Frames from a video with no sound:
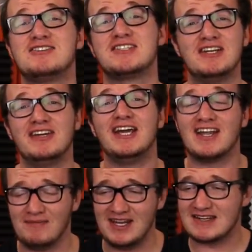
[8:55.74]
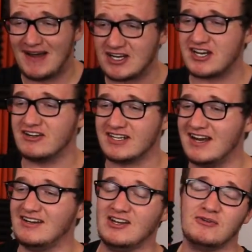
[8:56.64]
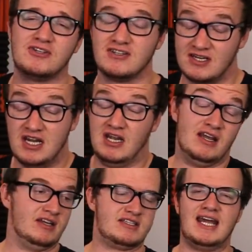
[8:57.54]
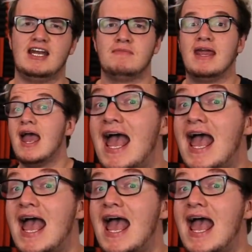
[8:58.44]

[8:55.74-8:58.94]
are still here. That means I'm actually entertaining you, which is insane to me.